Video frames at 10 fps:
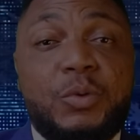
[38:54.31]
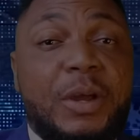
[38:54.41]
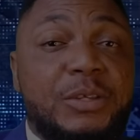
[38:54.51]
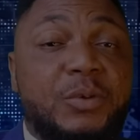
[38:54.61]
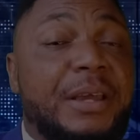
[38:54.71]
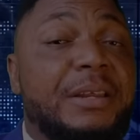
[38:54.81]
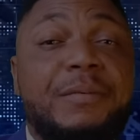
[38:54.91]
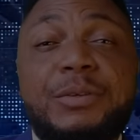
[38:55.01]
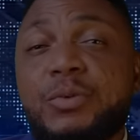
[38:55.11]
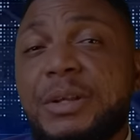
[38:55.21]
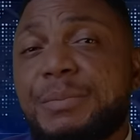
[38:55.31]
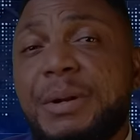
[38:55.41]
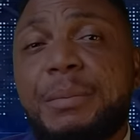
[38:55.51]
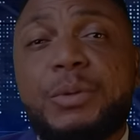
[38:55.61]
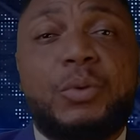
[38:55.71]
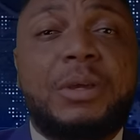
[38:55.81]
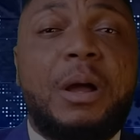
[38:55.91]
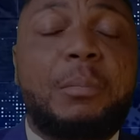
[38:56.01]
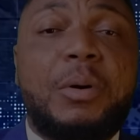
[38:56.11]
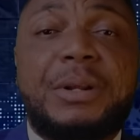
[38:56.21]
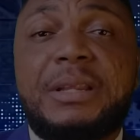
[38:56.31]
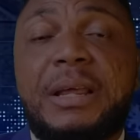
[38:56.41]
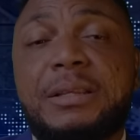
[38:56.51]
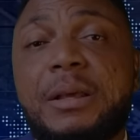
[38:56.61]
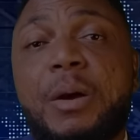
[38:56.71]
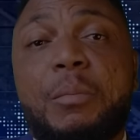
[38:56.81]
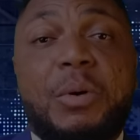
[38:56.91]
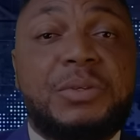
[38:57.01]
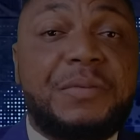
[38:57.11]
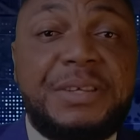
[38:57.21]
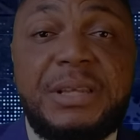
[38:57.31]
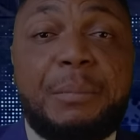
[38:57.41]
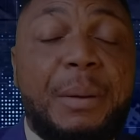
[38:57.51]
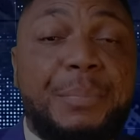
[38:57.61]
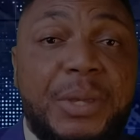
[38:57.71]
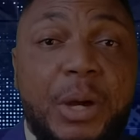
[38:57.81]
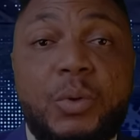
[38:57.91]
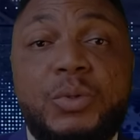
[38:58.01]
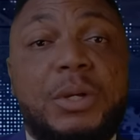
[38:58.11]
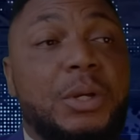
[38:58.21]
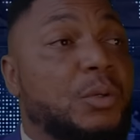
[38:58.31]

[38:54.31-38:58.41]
You guys heard even Julius Malema talking about it, that most of these Amapianos, pianos,